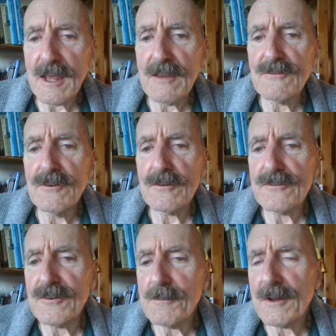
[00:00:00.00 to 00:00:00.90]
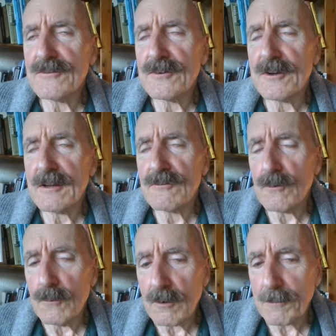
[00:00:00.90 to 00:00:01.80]
is not so much that I
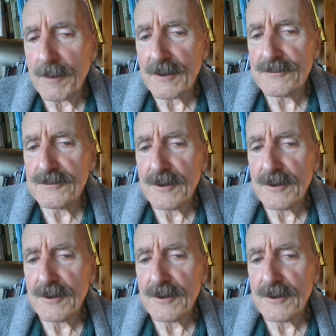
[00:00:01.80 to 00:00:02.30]
talk about